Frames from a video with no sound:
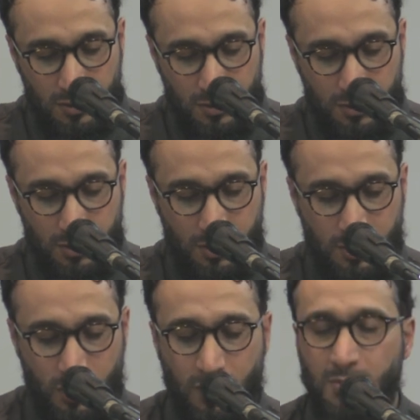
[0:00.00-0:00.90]
or
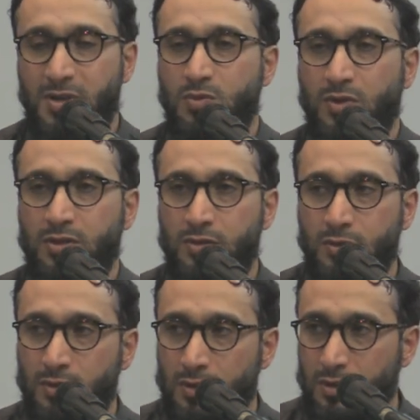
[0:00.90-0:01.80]
you are the best
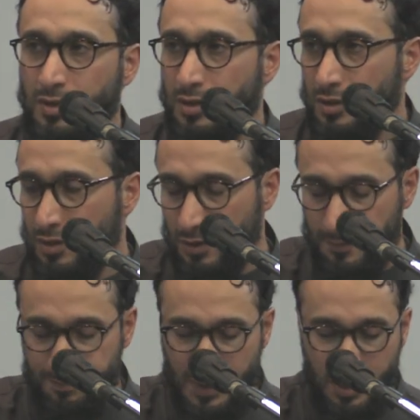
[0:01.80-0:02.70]
one to
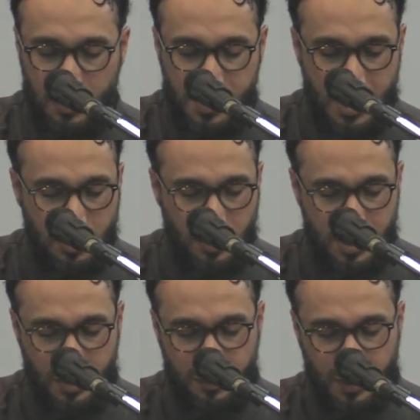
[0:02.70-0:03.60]

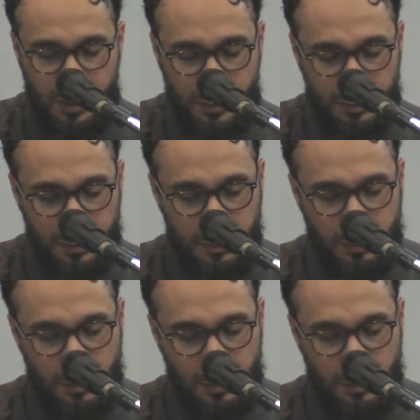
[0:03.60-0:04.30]
settle this affair.